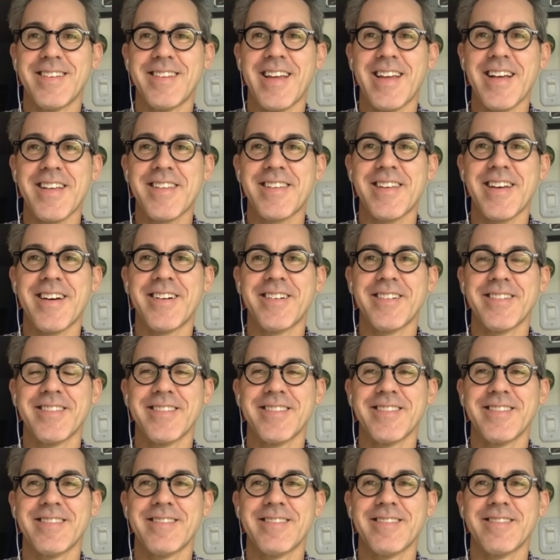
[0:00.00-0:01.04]
All right, Sean,
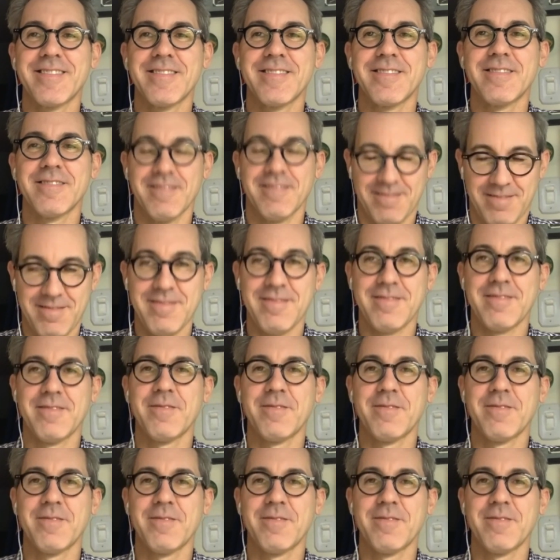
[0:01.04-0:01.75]
thank you so much for hopping on,